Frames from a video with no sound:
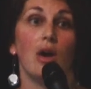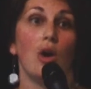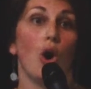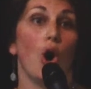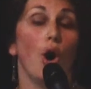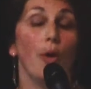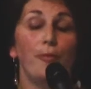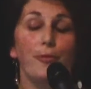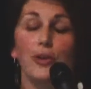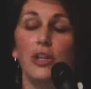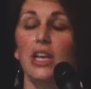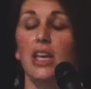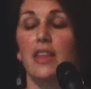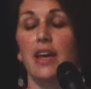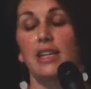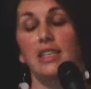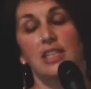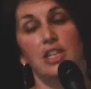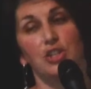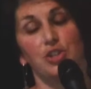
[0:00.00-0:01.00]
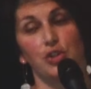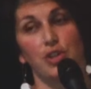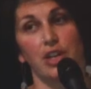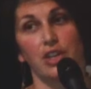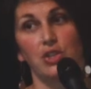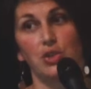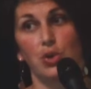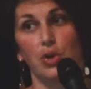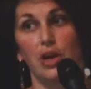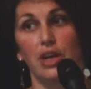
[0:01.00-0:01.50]
Hopefully that teacher
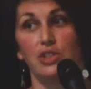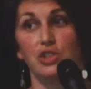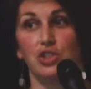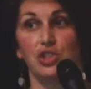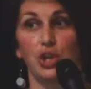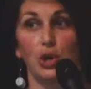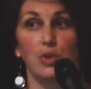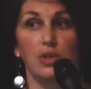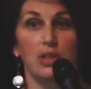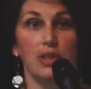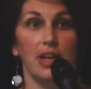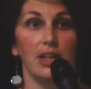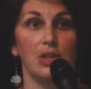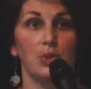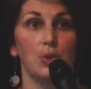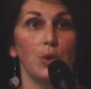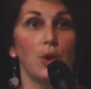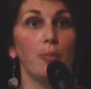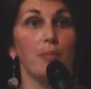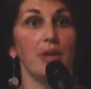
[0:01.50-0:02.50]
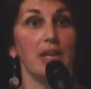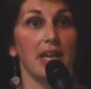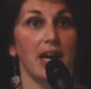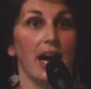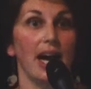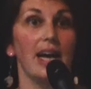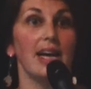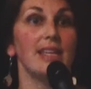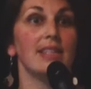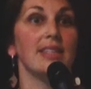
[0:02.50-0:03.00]
next door has chosen that tool
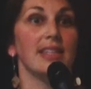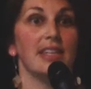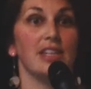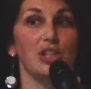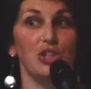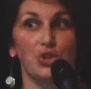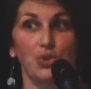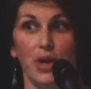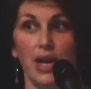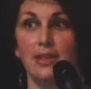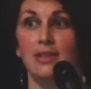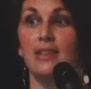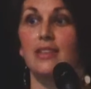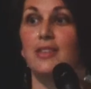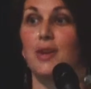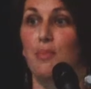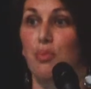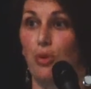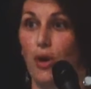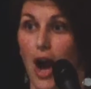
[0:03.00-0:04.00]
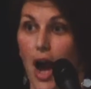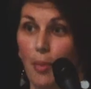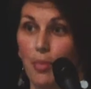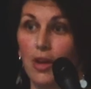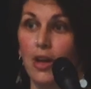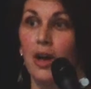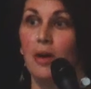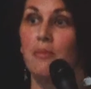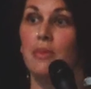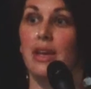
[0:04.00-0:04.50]
because it addresses a
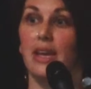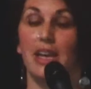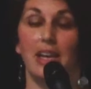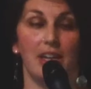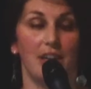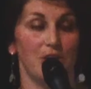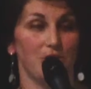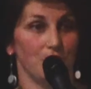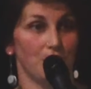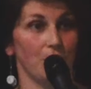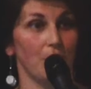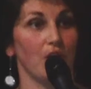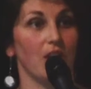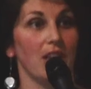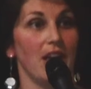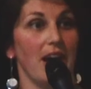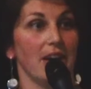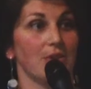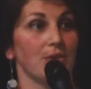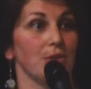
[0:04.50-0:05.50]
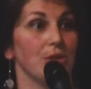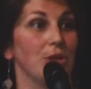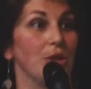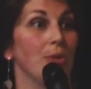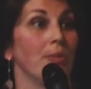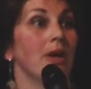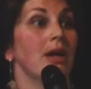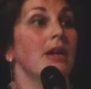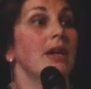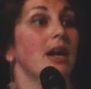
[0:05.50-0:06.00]
problem in his or her
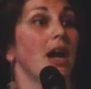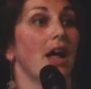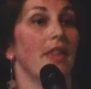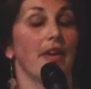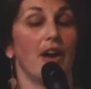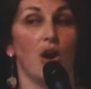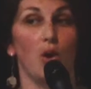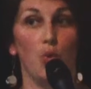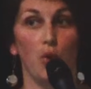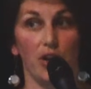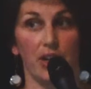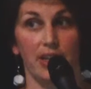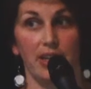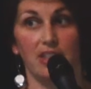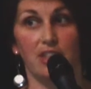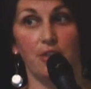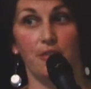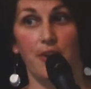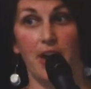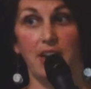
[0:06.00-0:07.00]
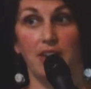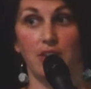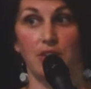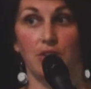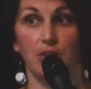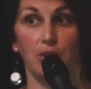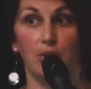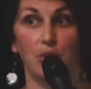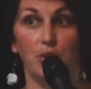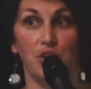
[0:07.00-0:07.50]
classroom and they are working to find a
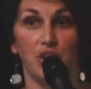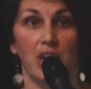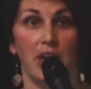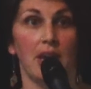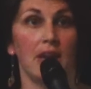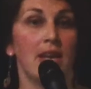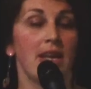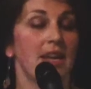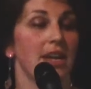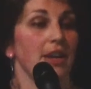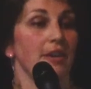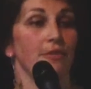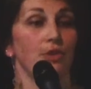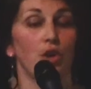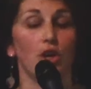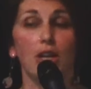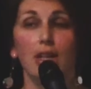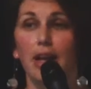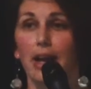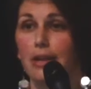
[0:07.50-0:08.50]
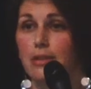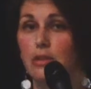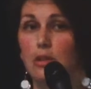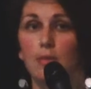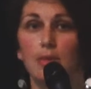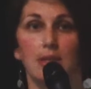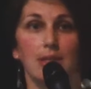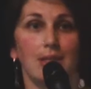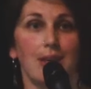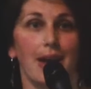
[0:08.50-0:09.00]
solution. If your classroom
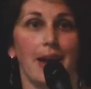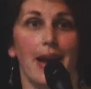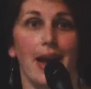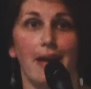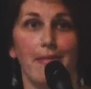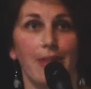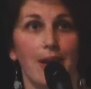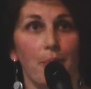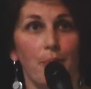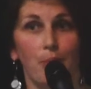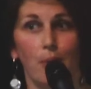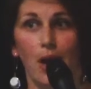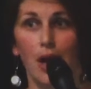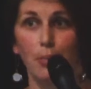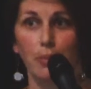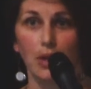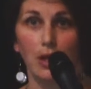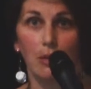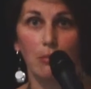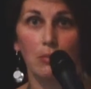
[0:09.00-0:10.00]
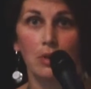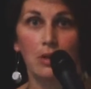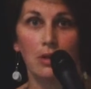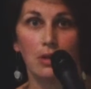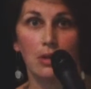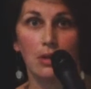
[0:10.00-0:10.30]
does not have that problem,